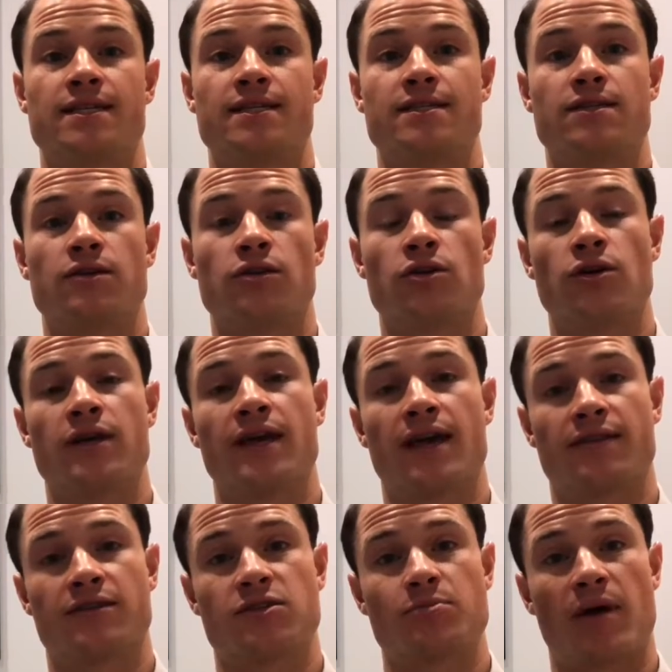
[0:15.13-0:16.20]
it's looking
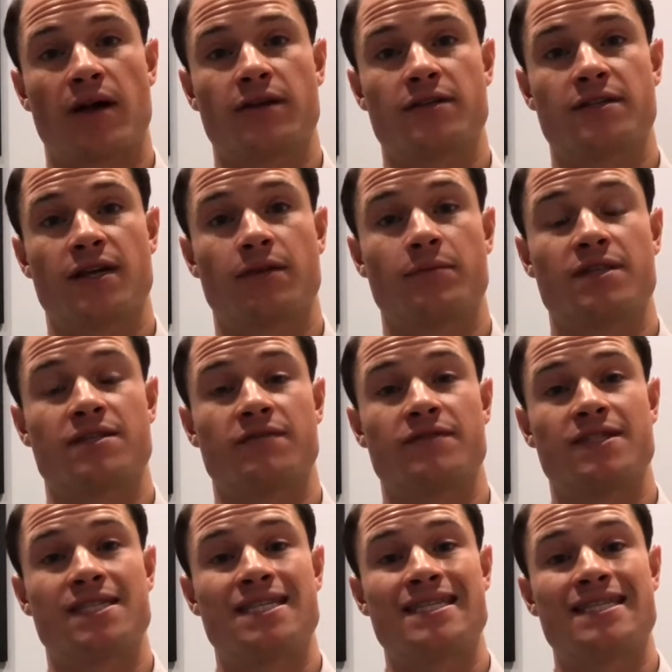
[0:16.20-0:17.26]
at the spinal segments of
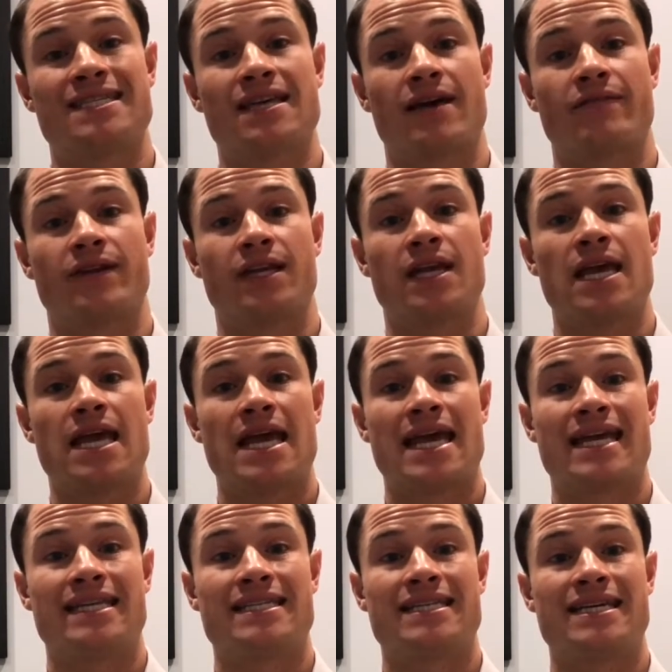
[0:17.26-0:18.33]
C7
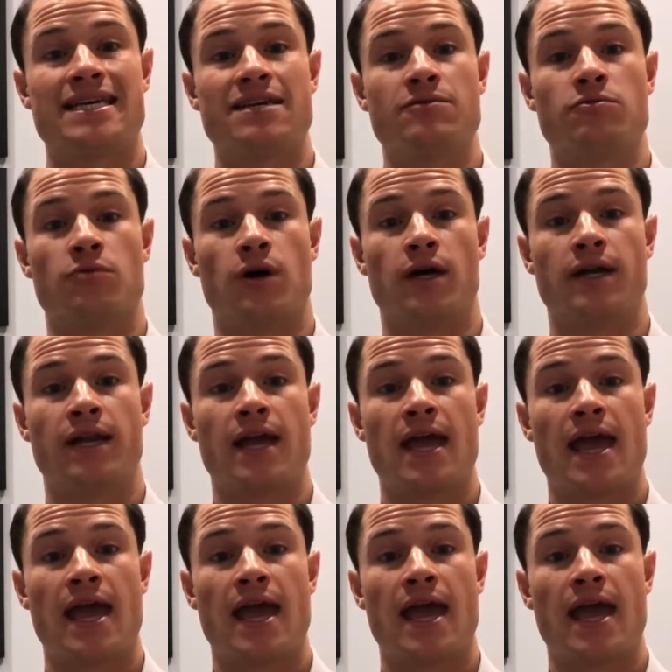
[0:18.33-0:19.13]
and T1,